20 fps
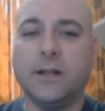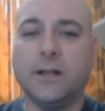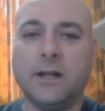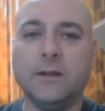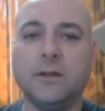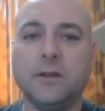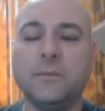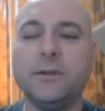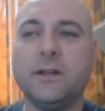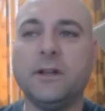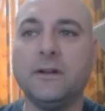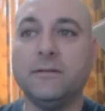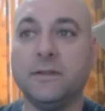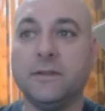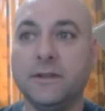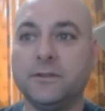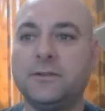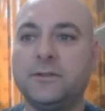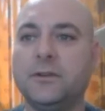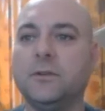Let me cover
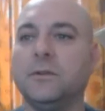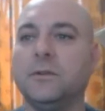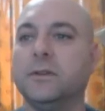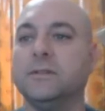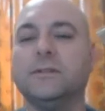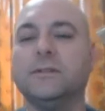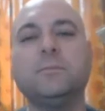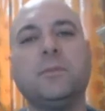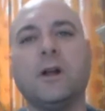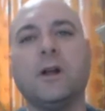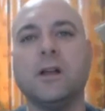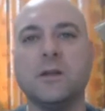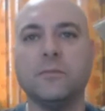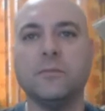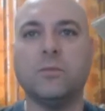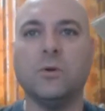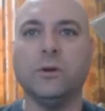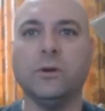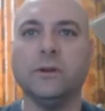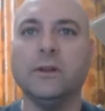this too, because it's probably
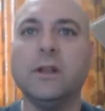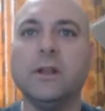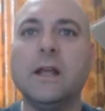important.